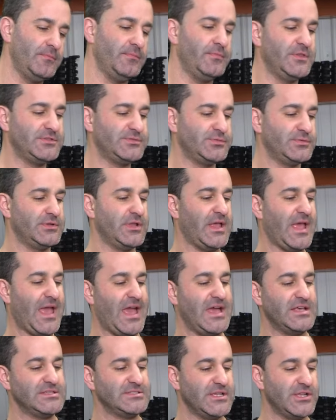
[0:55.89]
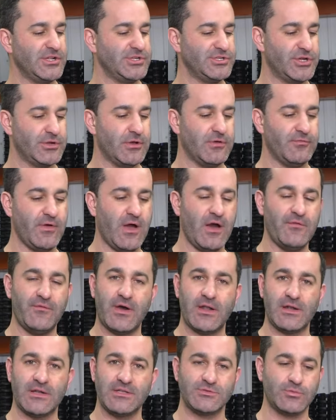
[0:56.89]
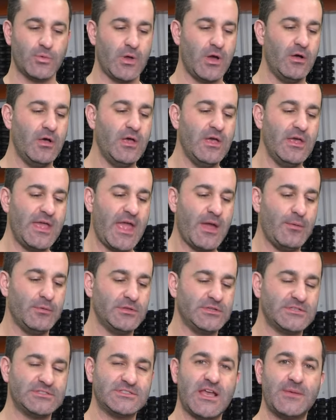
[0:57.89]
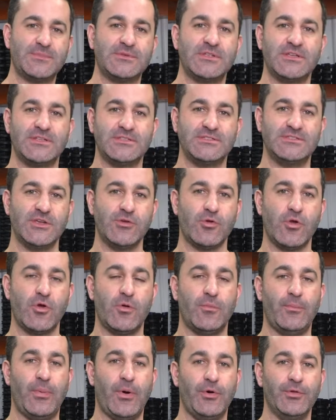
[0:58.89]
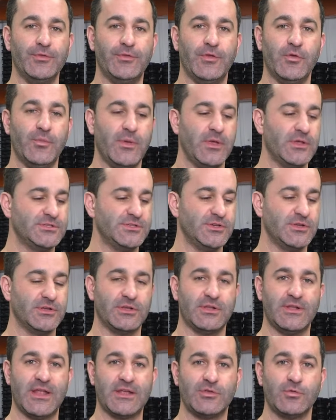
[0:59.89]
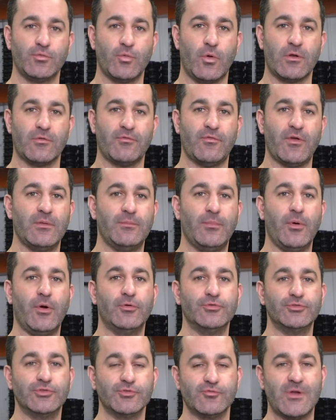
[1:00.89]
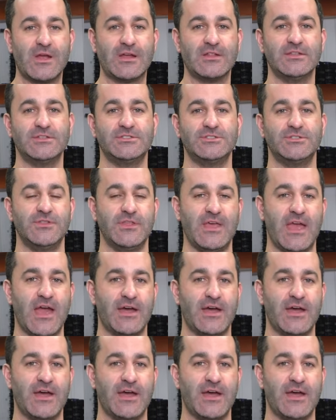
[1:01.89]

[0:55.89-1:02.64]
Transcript: This one has a shutoff valve on it as well and will accept XERO pole tubing, so you can connect your water fed pole directly to the